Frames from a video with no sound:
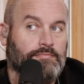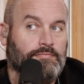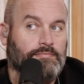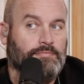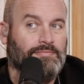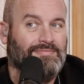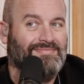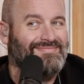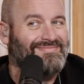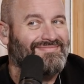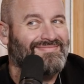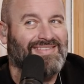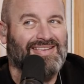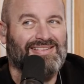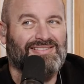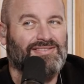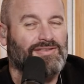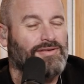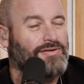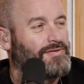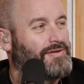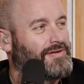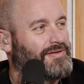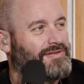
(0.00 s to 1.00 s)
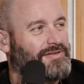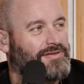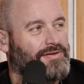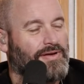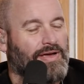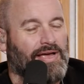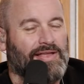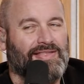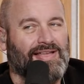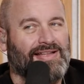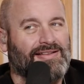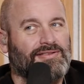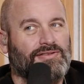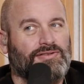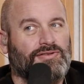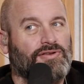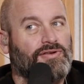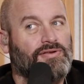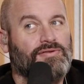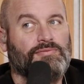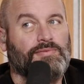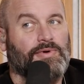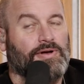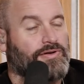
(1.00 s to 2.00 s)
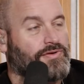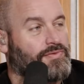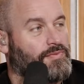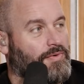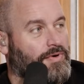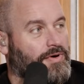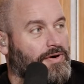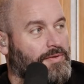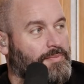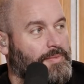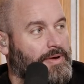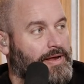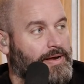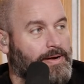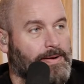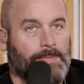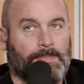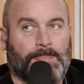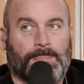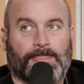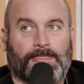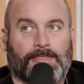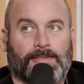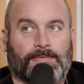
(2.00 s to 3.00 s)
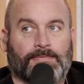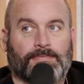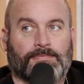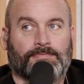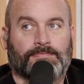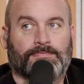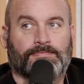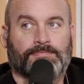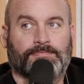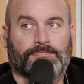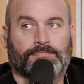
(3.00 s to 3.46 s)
Um, it's too. It's too. Uh, that's too much work. Okay. Man. Okay. Okay.